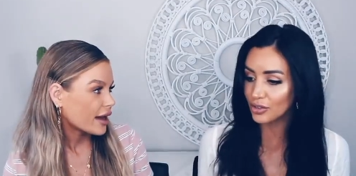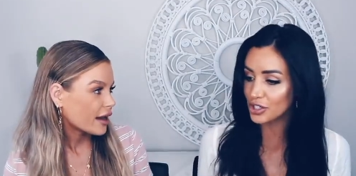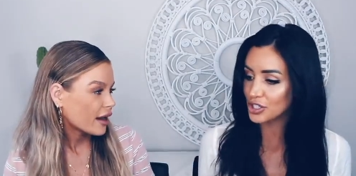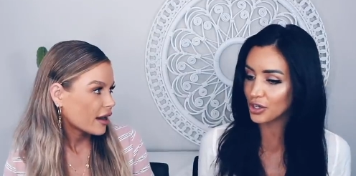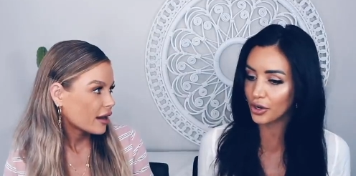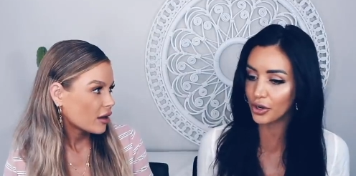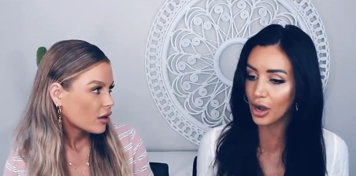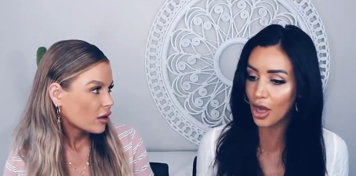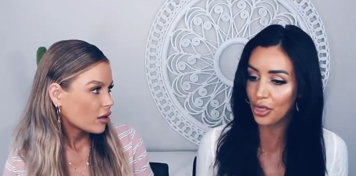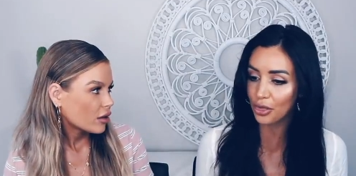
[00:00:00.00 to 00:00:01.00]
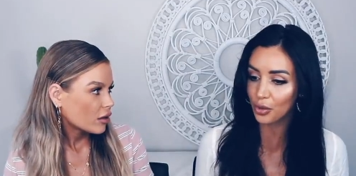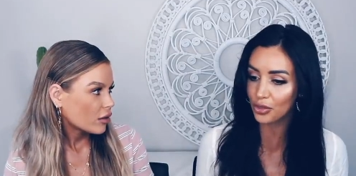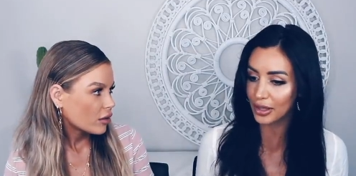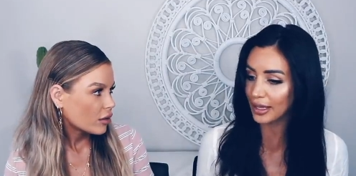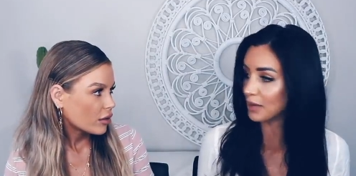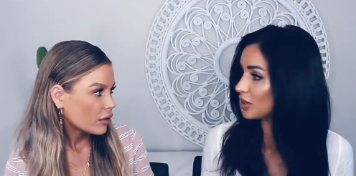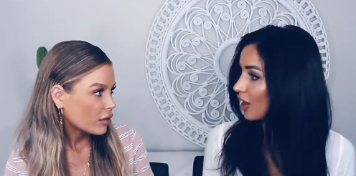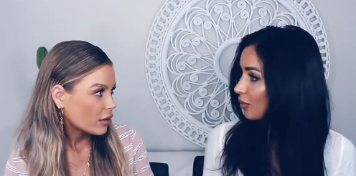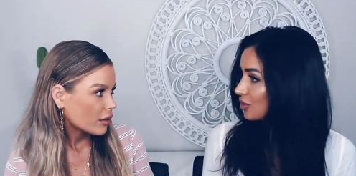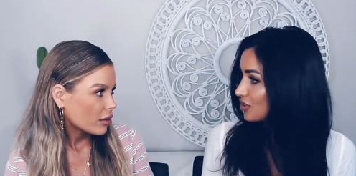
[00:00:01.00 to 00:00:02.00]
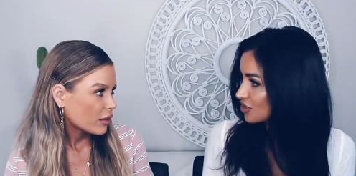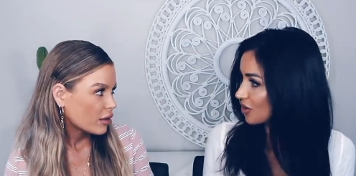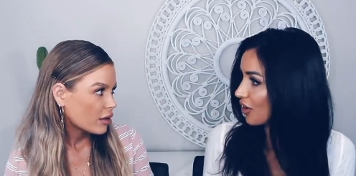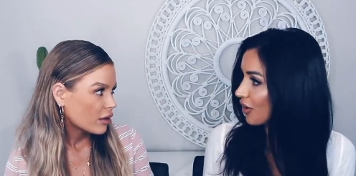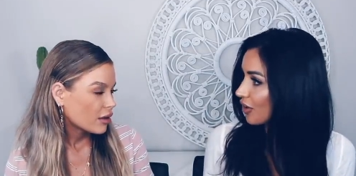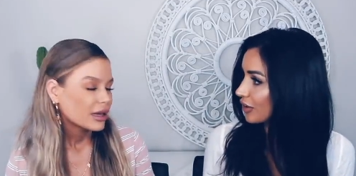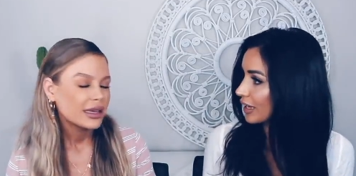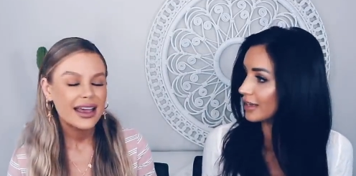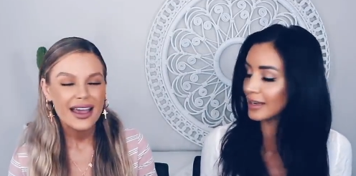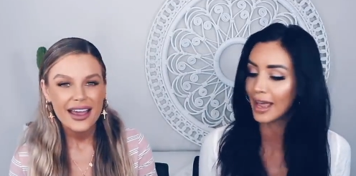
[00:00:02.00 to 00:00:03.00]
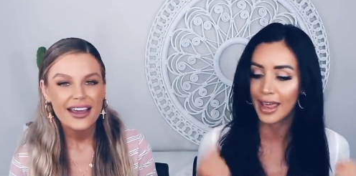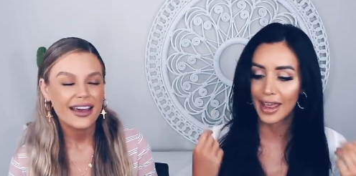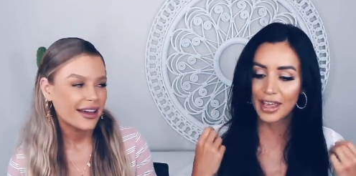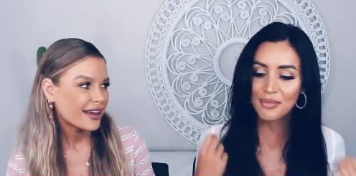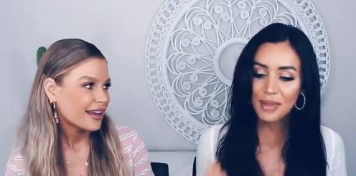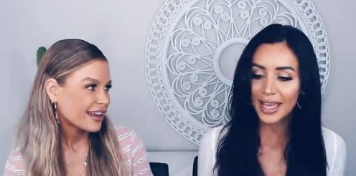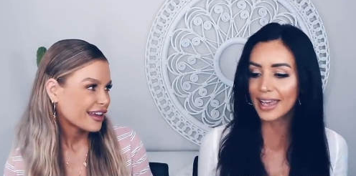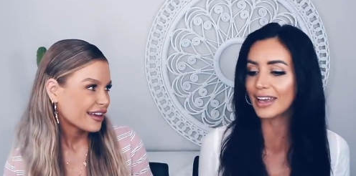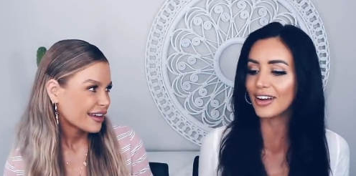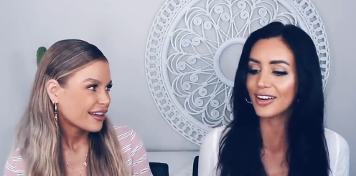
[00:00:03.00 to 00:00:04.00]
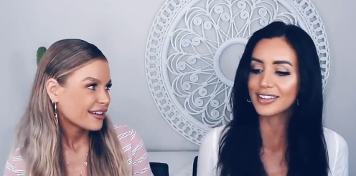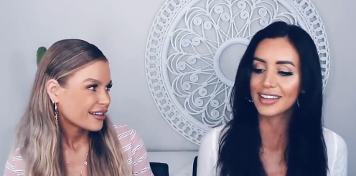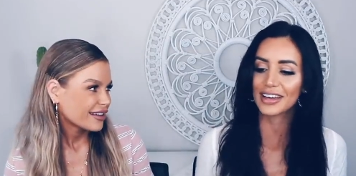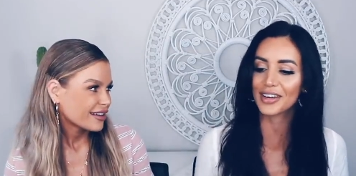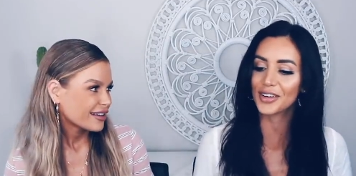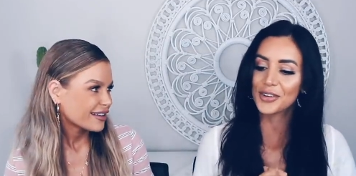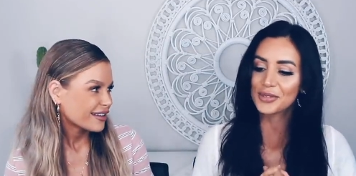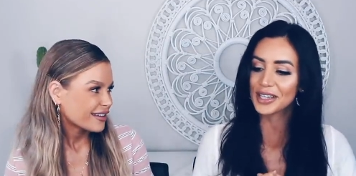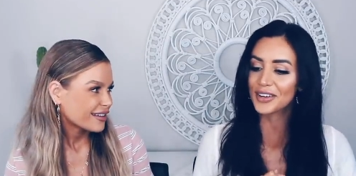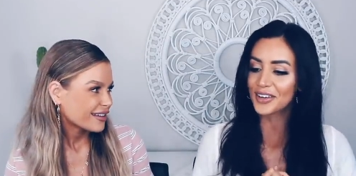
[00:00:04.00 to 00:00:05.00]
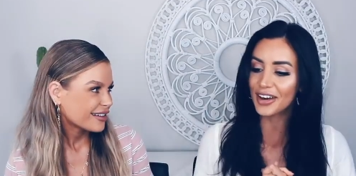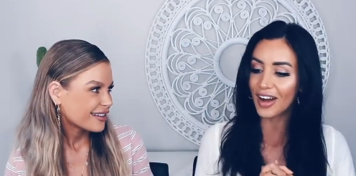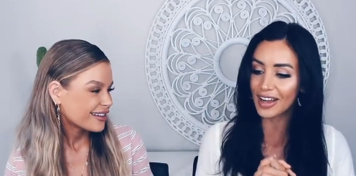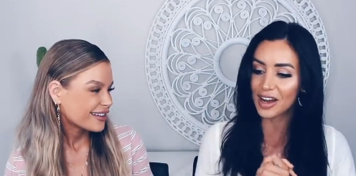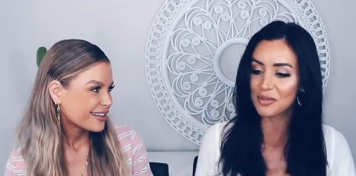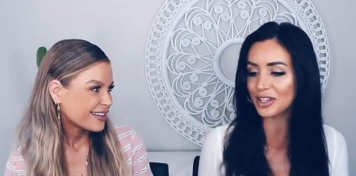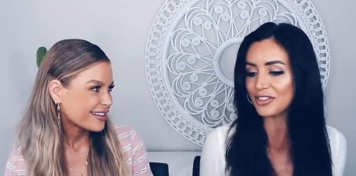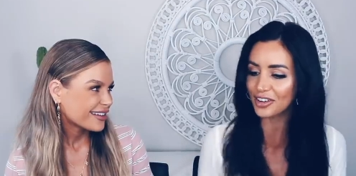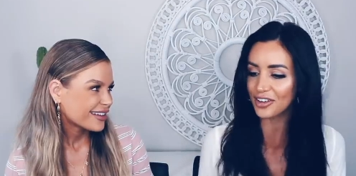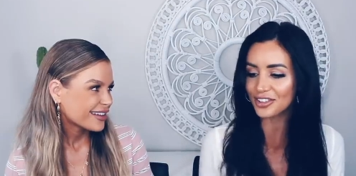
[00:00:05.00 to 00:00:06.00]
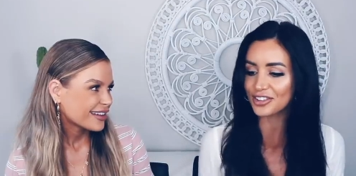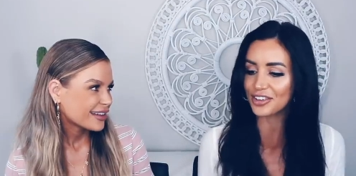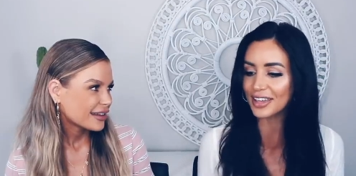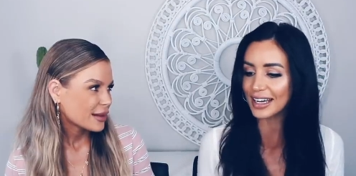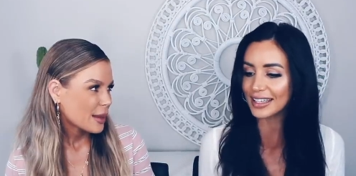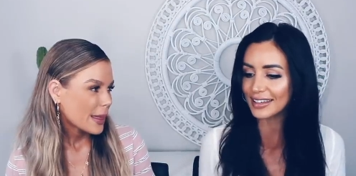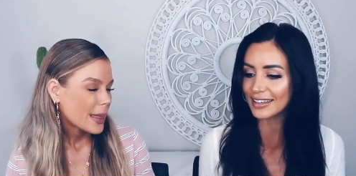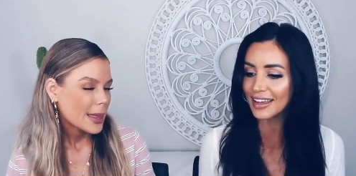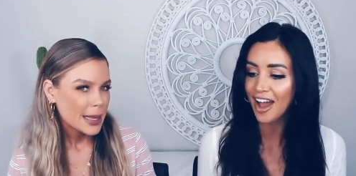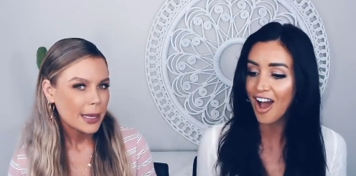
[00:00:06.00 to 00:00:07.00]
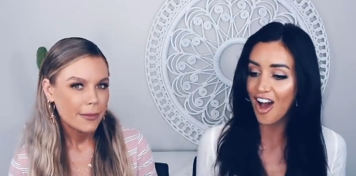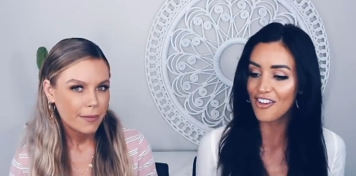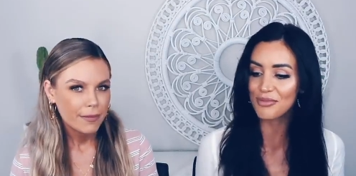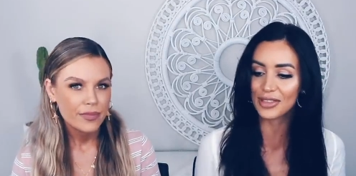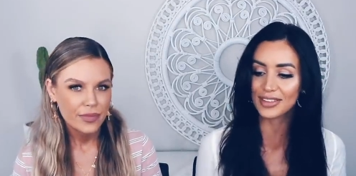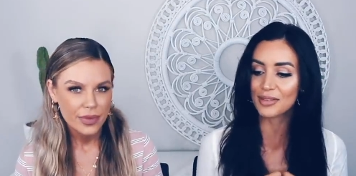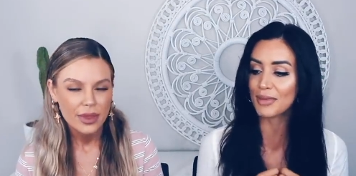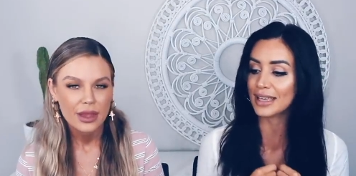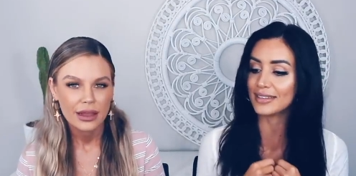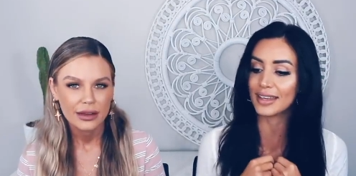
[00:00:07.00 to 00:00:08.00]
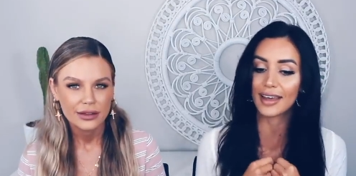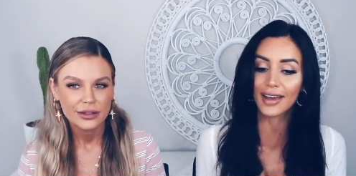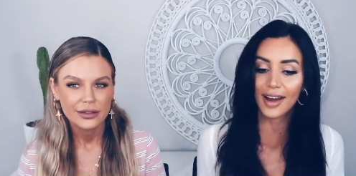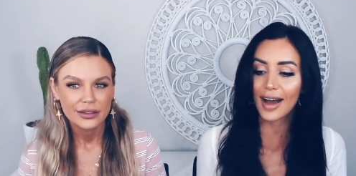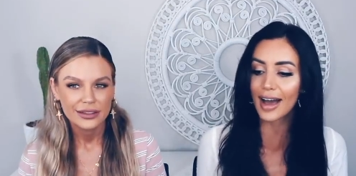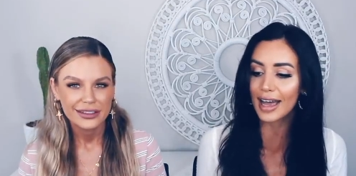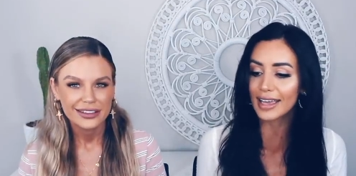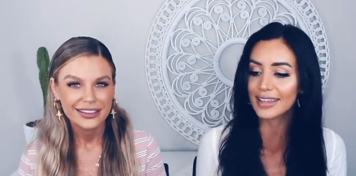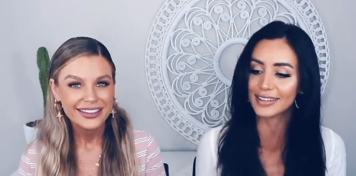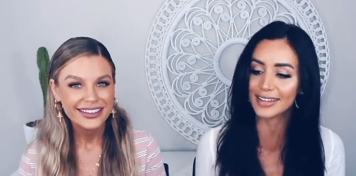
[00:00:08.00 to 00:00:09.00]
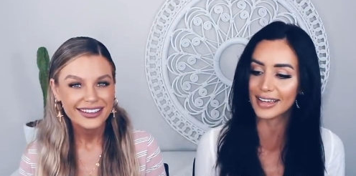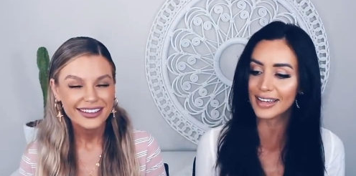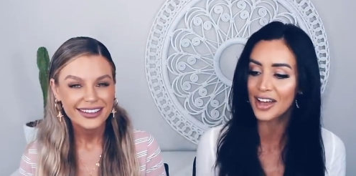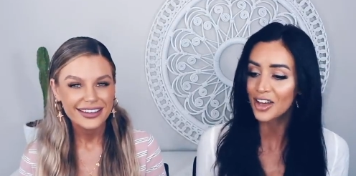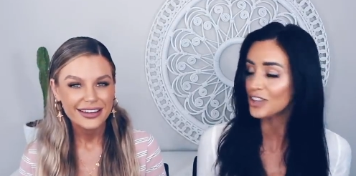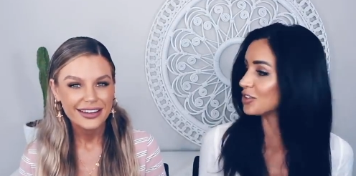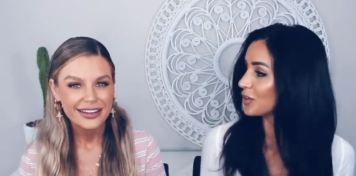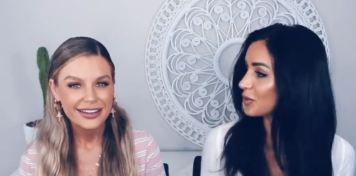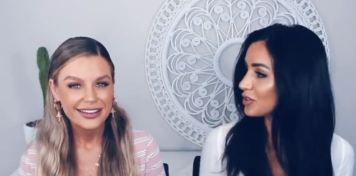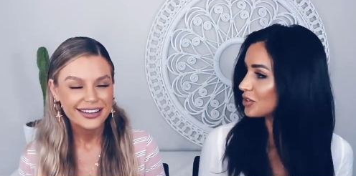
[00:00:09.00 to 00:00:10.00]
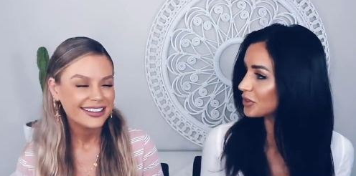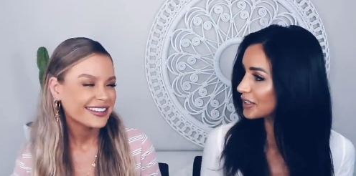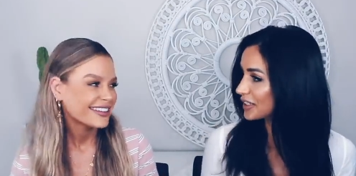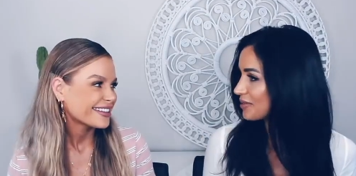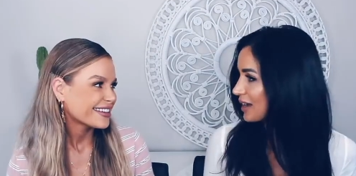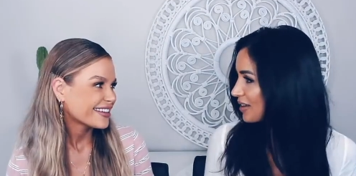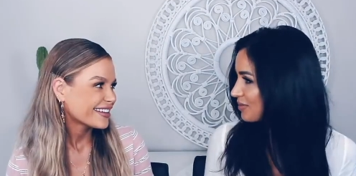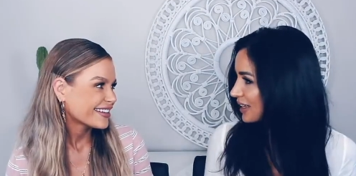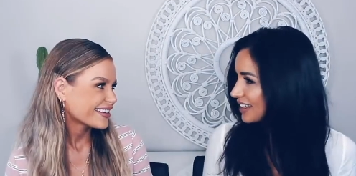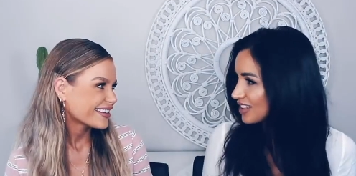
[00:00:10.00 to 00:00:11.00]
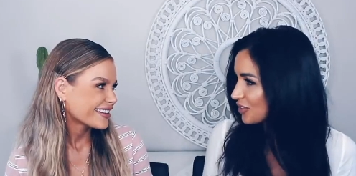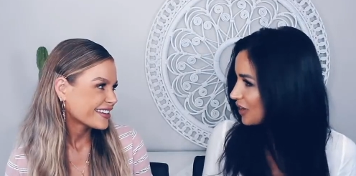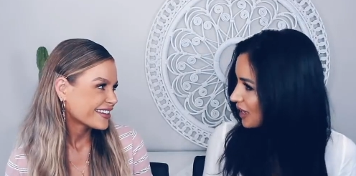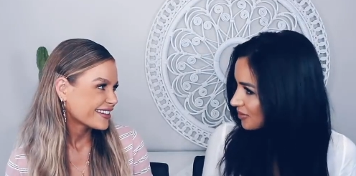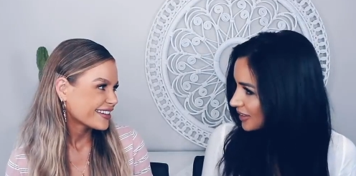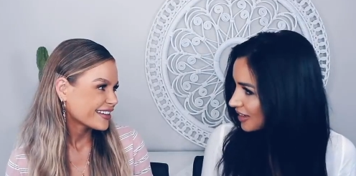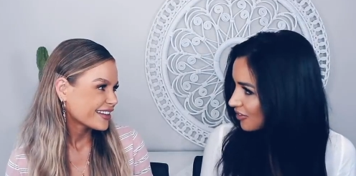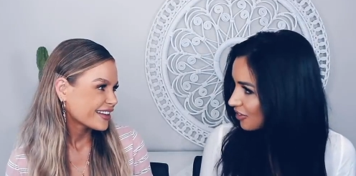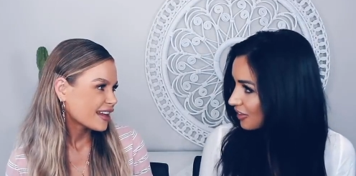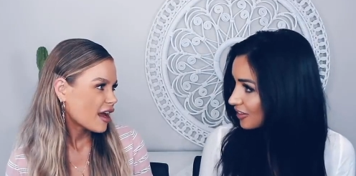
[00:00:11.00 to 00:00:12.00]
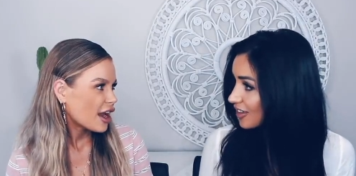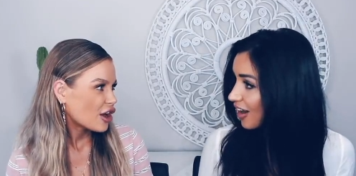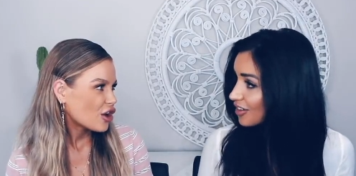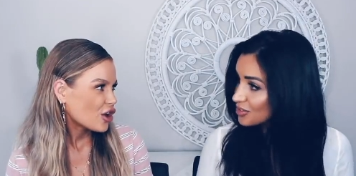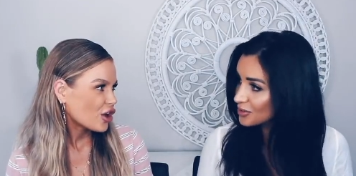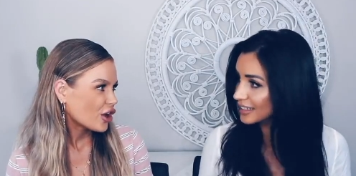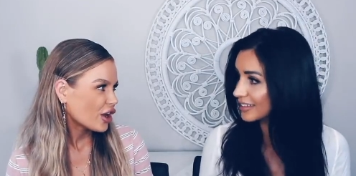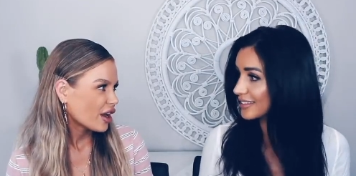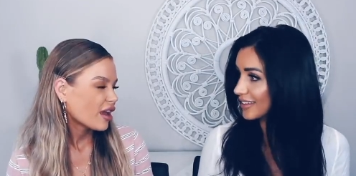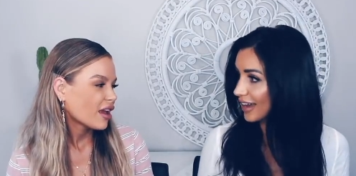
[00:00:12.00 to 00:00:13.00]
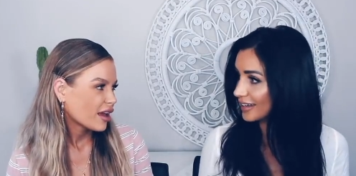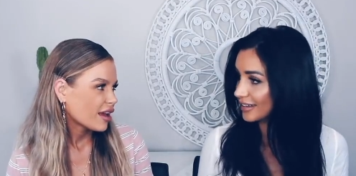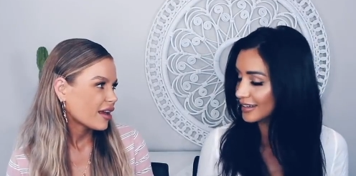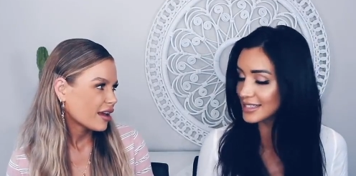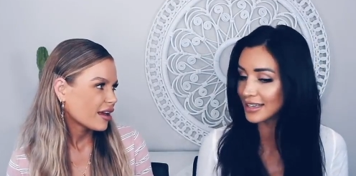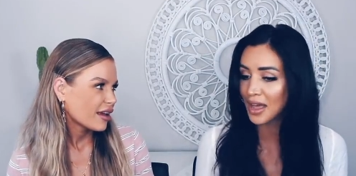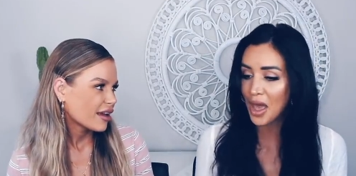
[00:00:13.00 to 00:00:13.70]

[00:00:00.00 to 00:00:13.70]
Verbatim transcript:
Speaker 1: that. on the show, I thought that him and I were strong, and yeah. in my head, I was like, "Oh my god, I can't believe I got so lucky. I've met this amazing guy, and like, you know, we were talking about meeting his family and everything, so oh. I was really oh. excited."